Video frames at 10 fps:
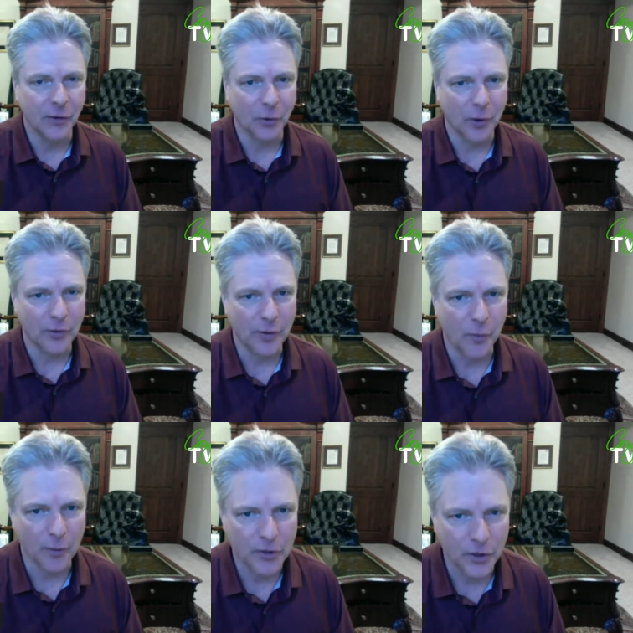authority with the
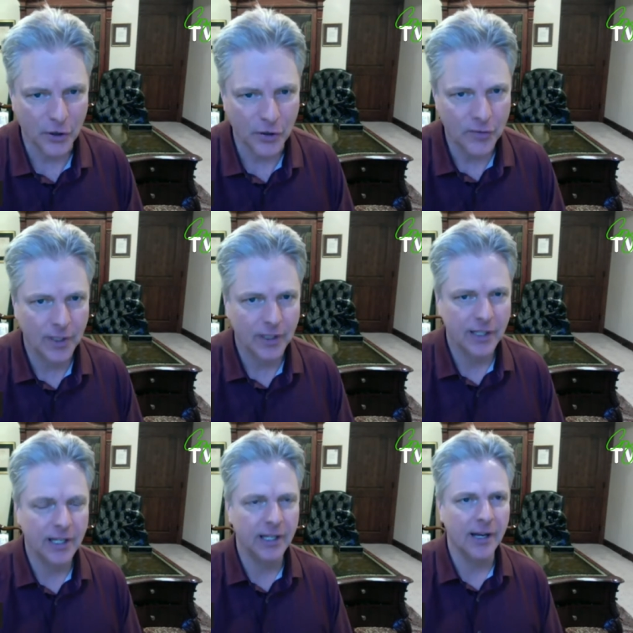mormon church but
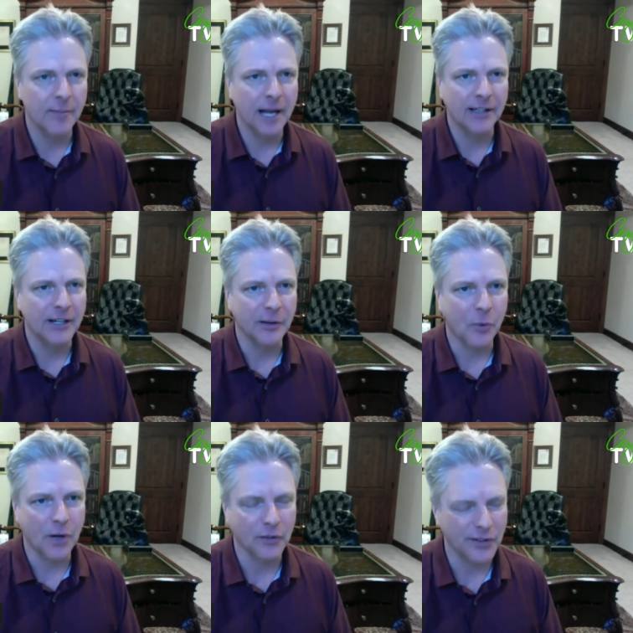he uh, back then he
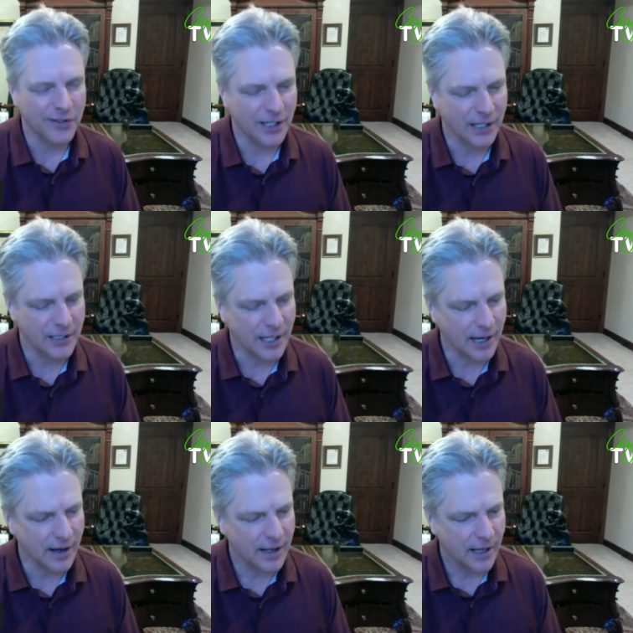wasn't and
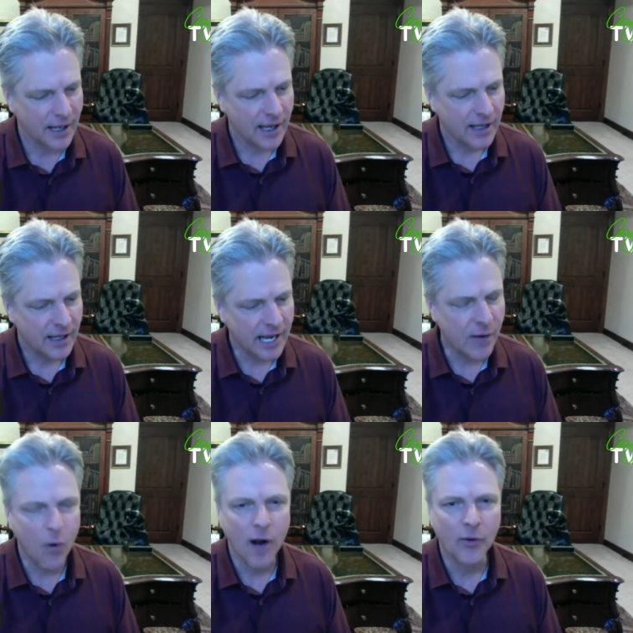uh, he
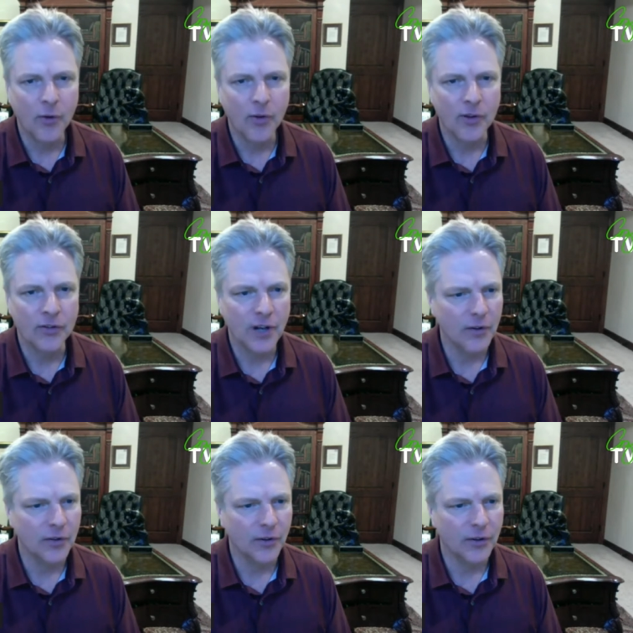walked through the
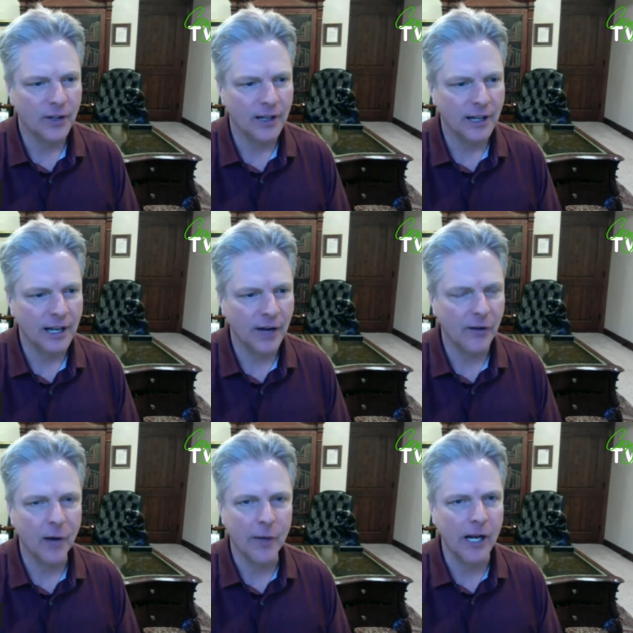shelter and, and, i don't
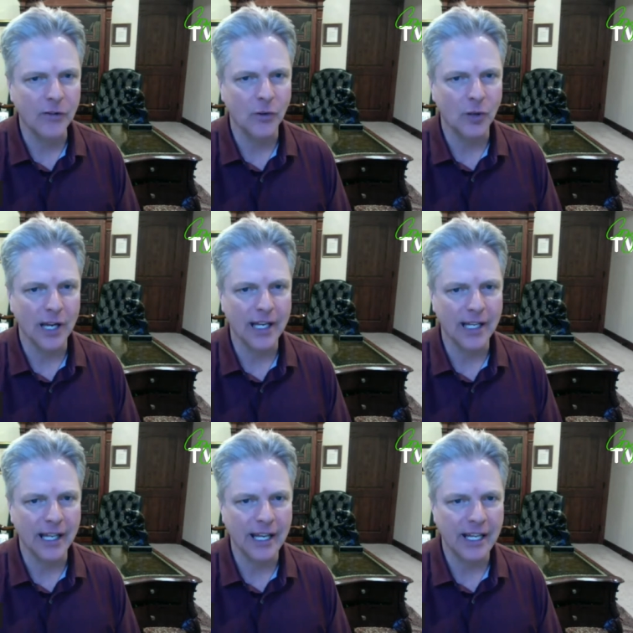know how we got so lucky
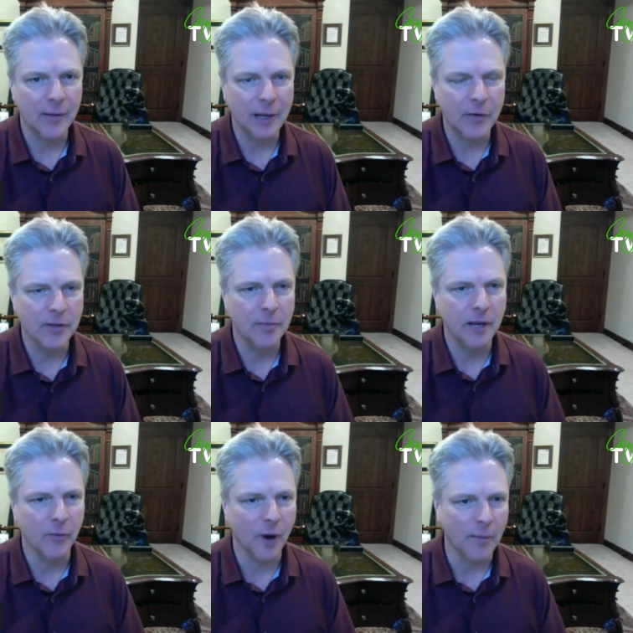to get him he was
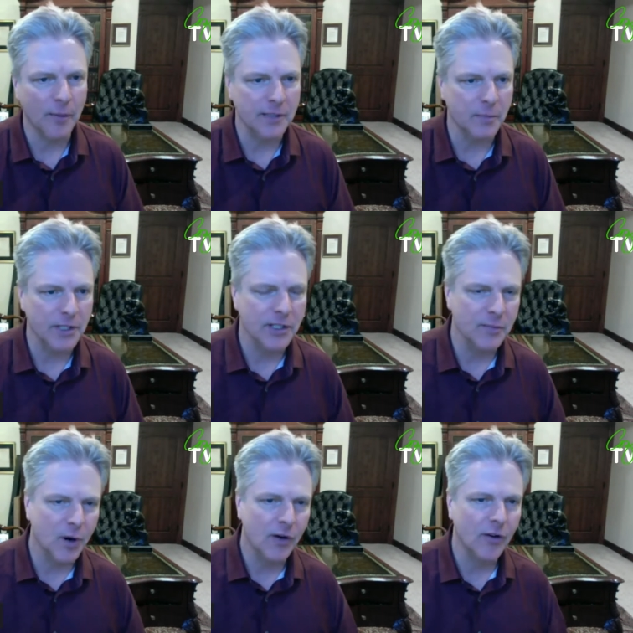mitt romney's business
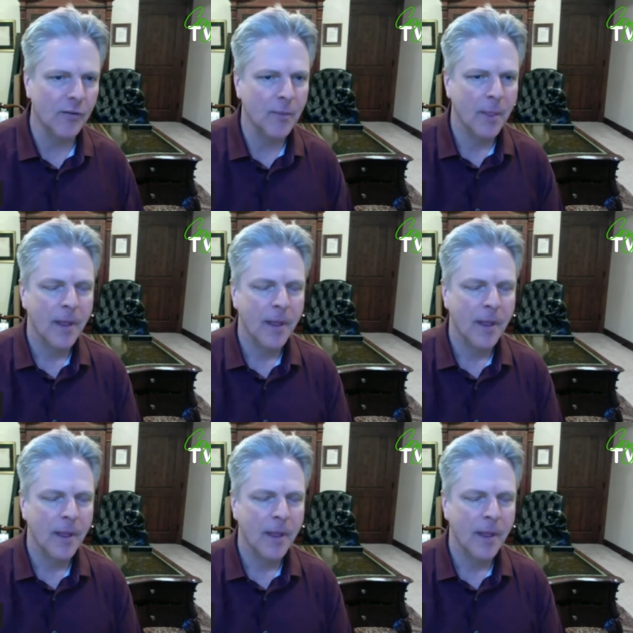partner